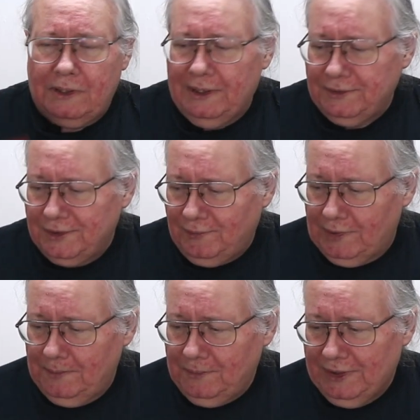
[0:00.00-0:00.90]
got this
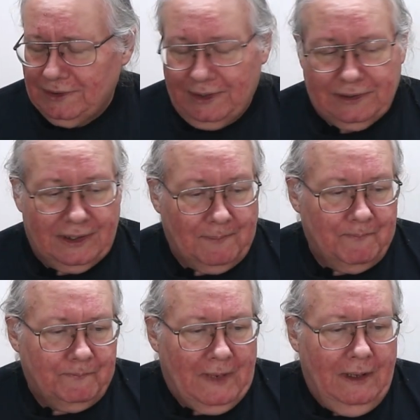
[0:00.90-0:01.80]
from, things like that.
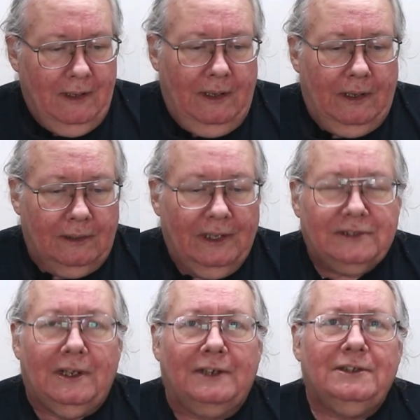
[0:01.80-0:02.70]
And
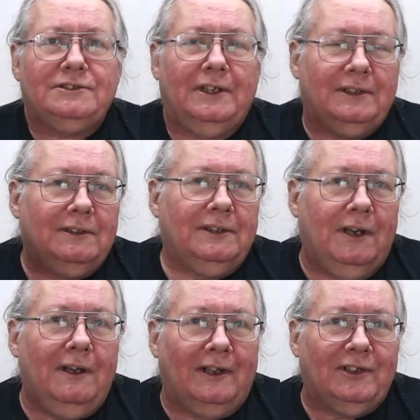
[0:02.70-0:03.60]
like I said, I just think that,
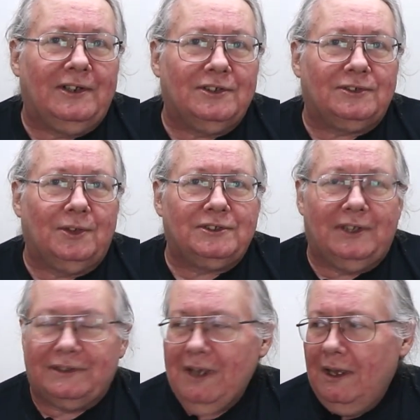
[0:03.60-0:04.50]
I think it just looks
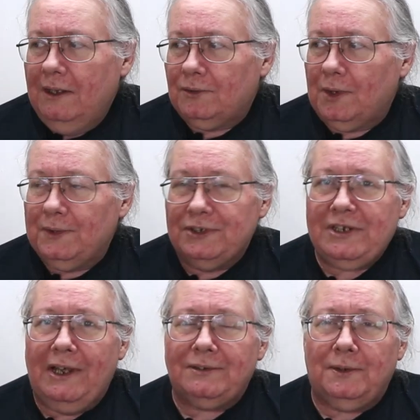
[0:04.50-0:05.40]
nice. Normally
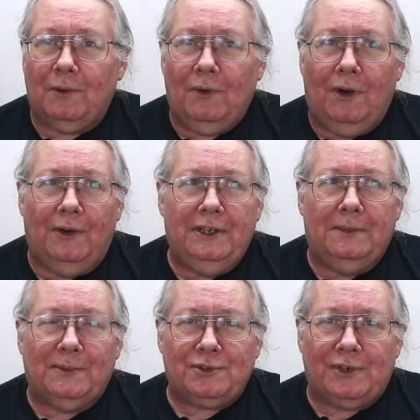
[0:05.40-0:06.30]
this hangs on the wall
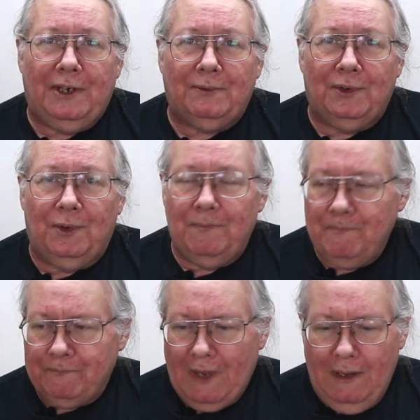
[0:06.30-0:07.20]
in the train room.
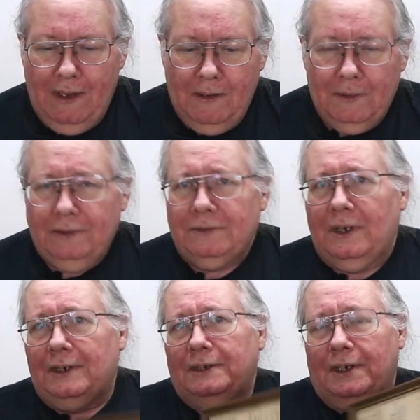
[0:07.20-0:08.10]
I
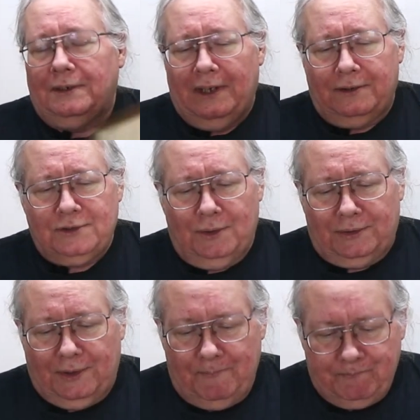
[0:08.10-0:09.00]
got in here now, I'll show
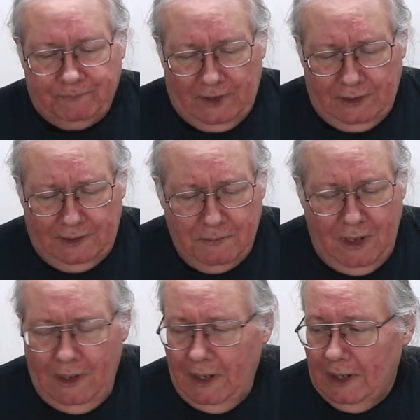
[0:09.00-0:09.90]
it to you. Okay.
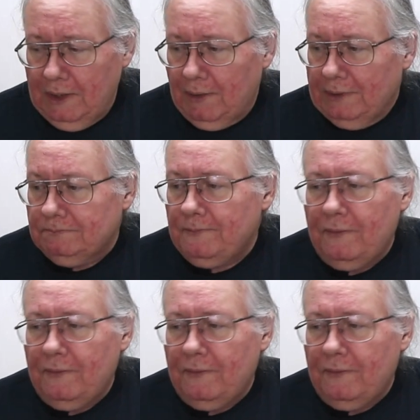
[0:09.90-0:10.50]
Anyway,